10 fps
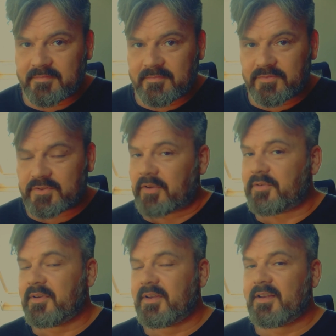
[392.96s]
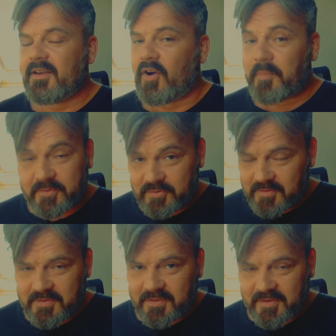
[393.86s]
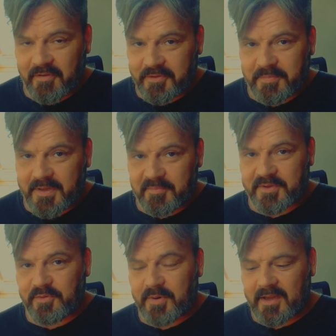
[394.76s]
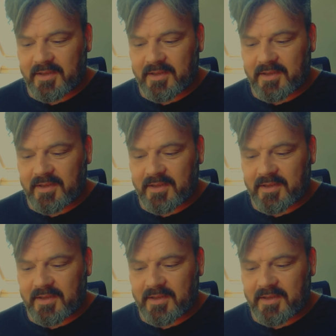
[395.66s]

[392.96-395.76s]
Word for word: So opportunities are going to be coming your way.